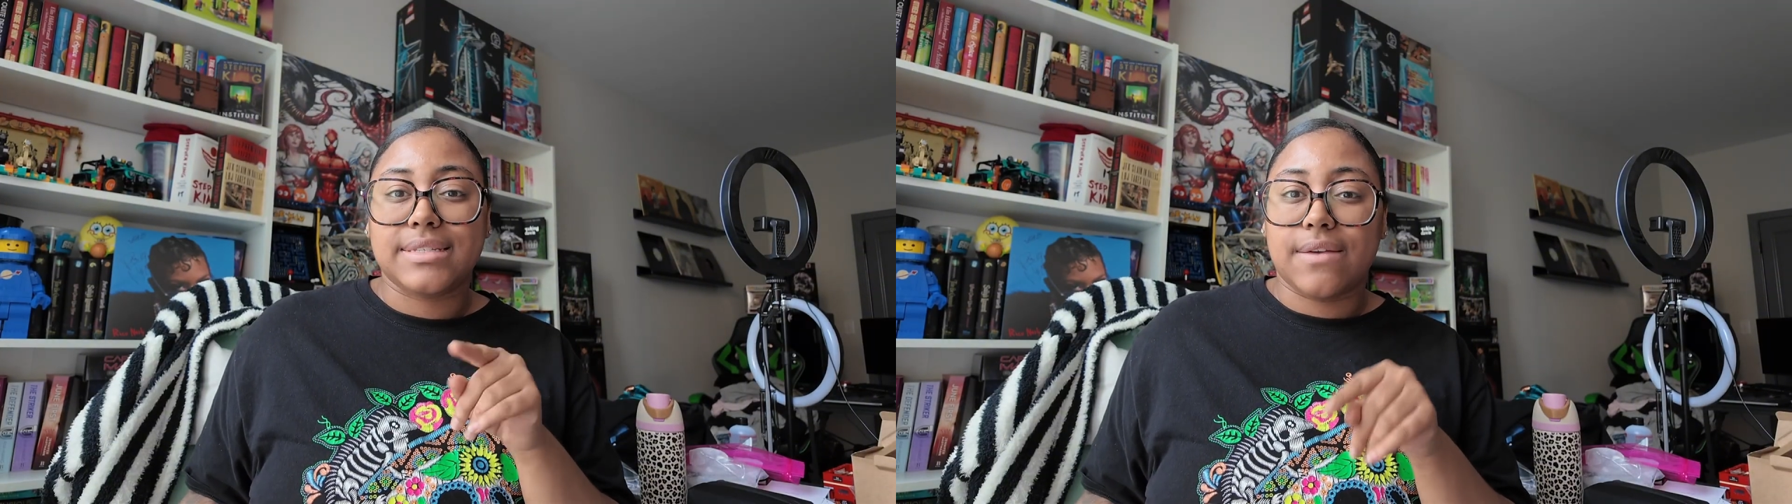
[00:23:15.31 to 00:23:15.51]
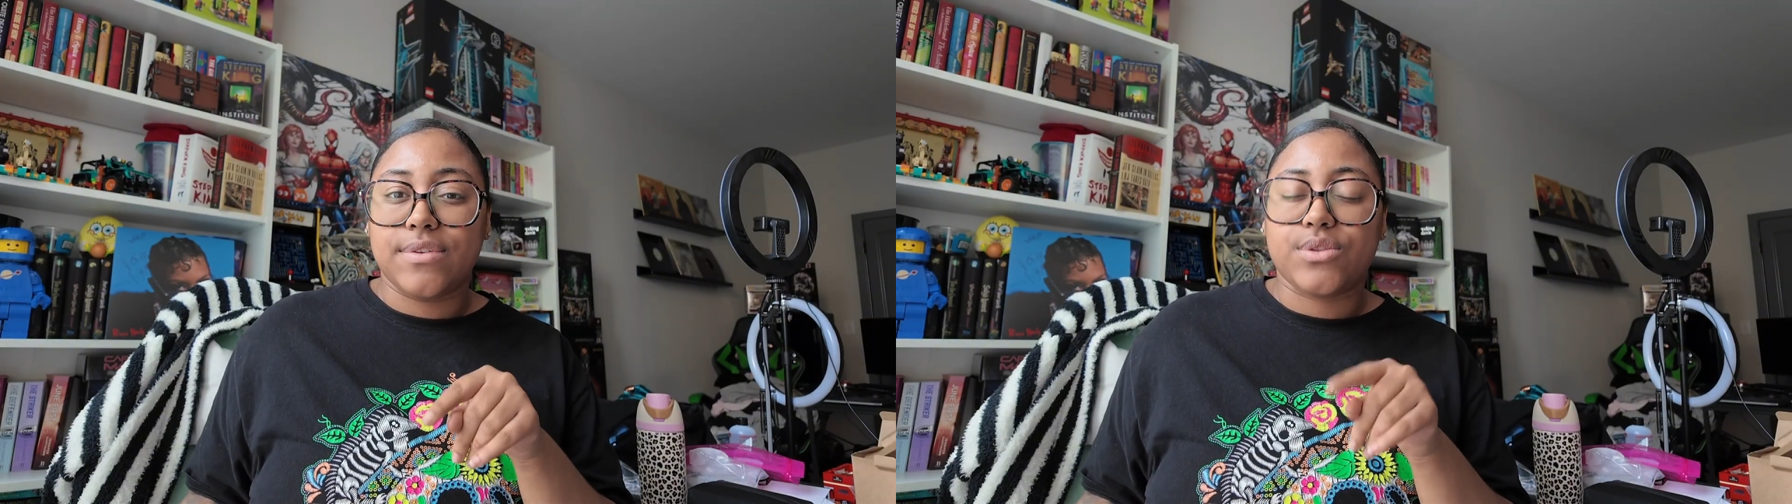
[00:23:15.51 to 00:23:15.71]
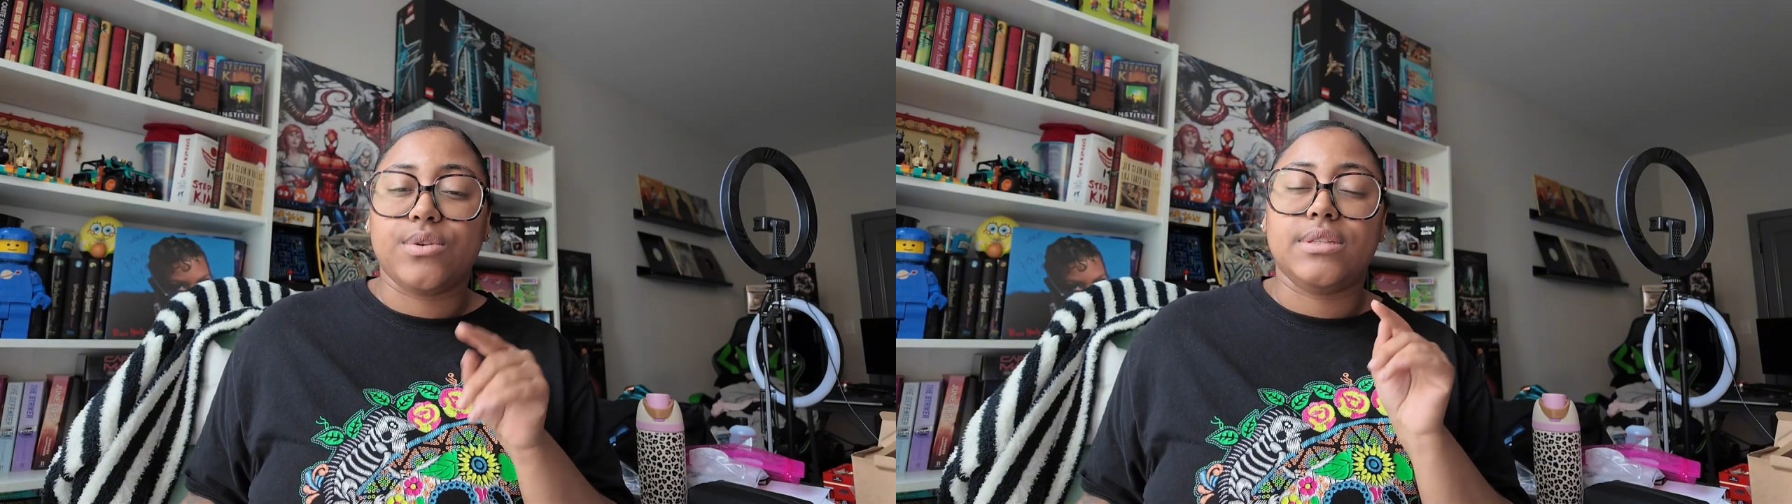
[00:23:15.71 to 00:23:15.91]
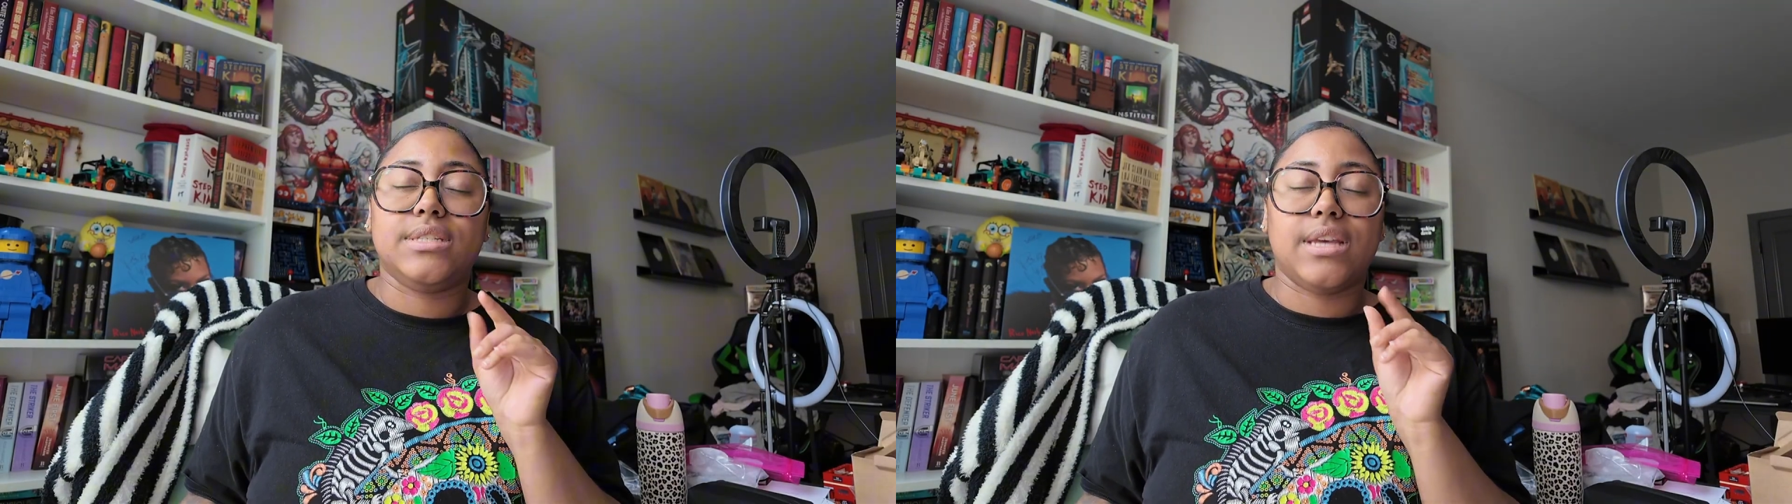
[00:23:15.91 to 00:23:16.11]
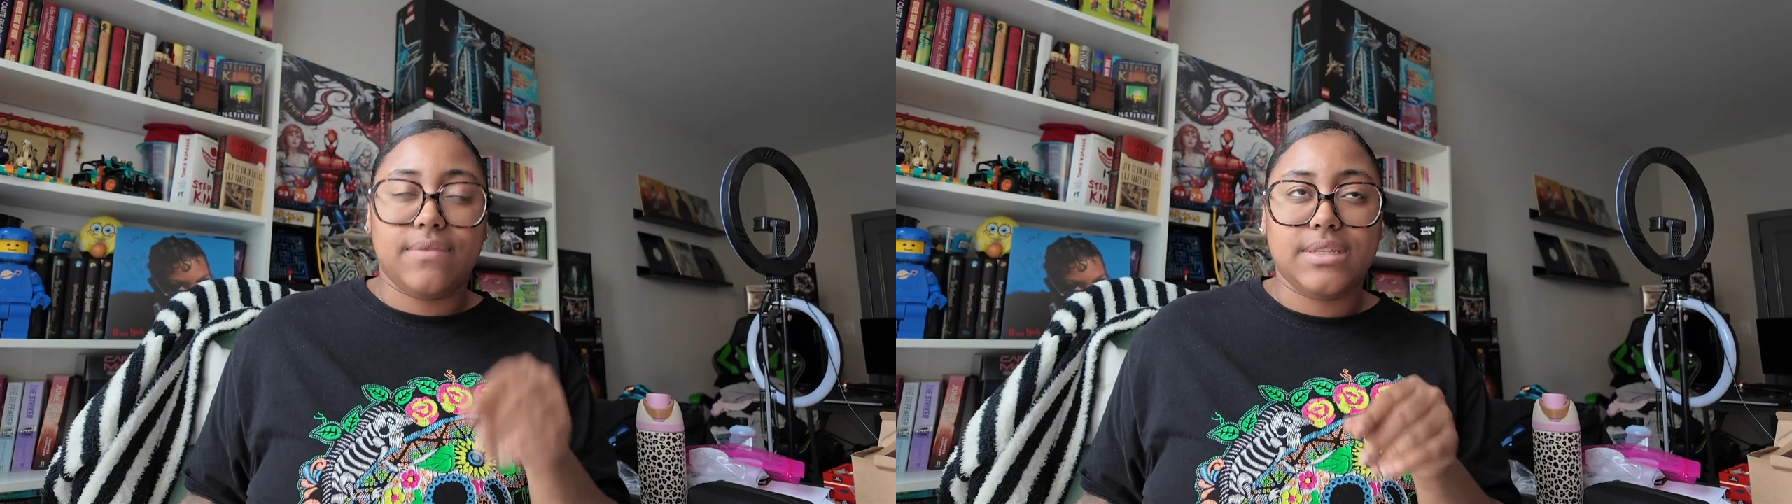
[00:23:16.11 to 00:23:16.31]

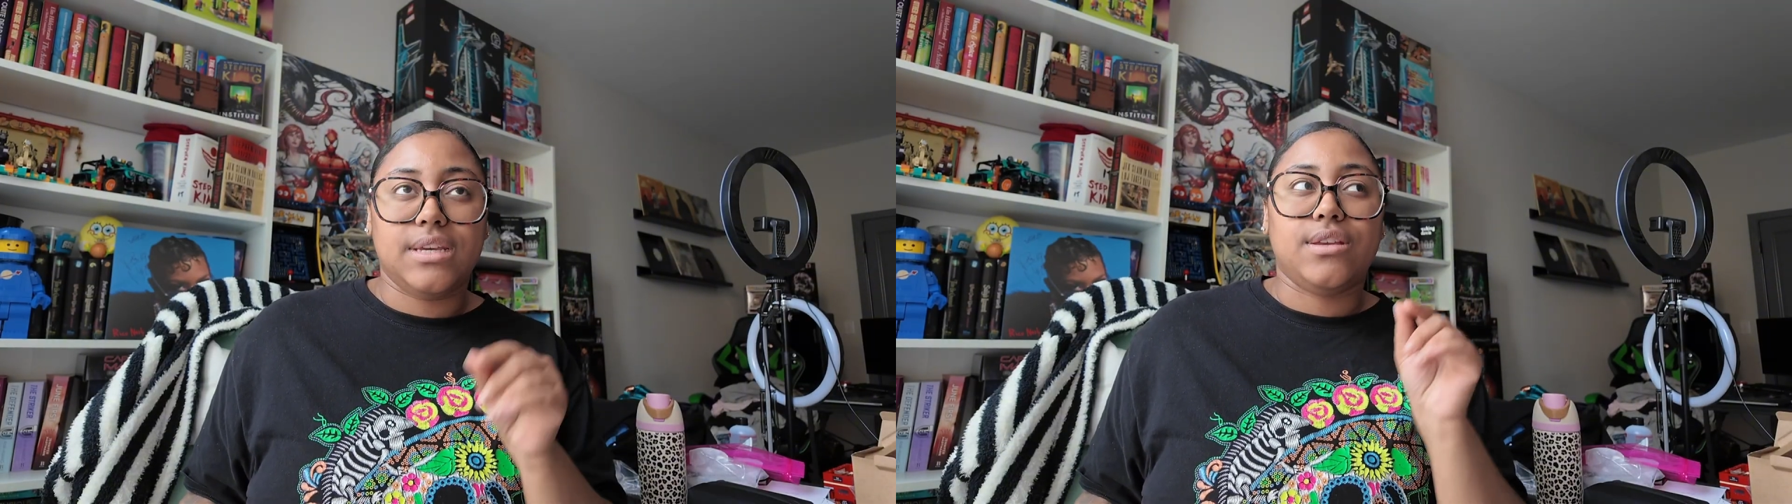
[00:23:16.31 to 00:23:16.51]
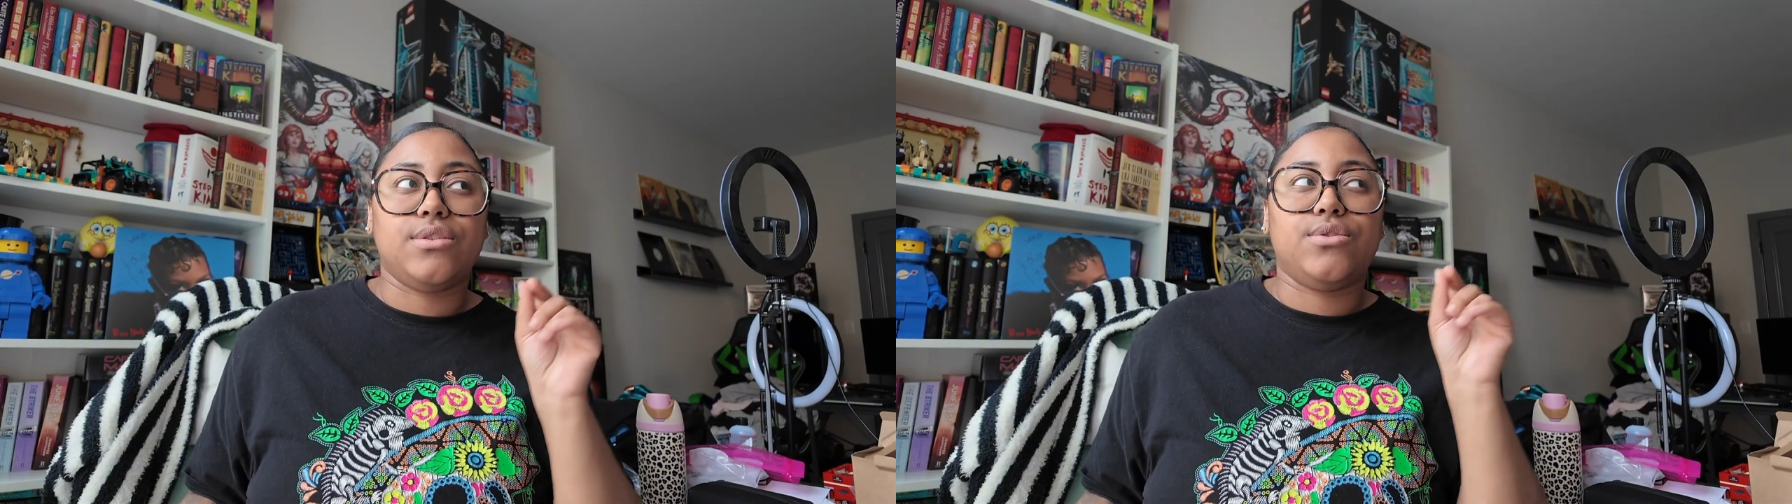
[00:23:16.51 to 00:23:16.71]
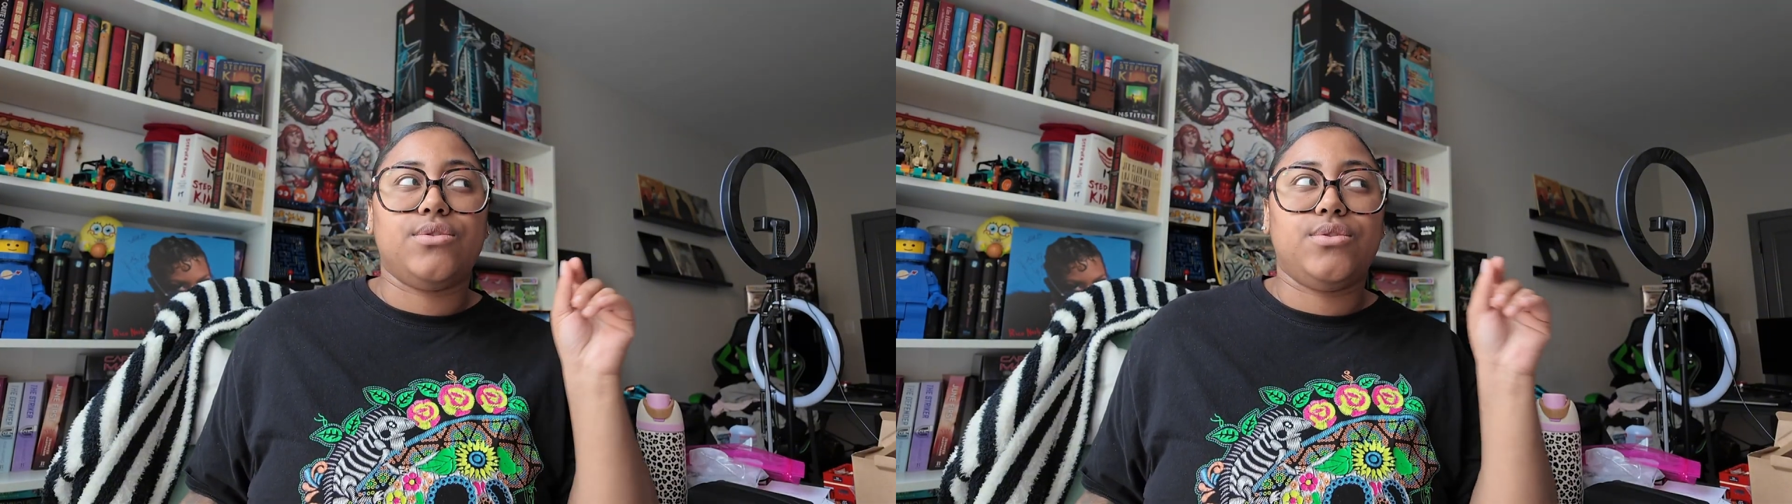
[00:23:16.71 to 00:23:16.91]
17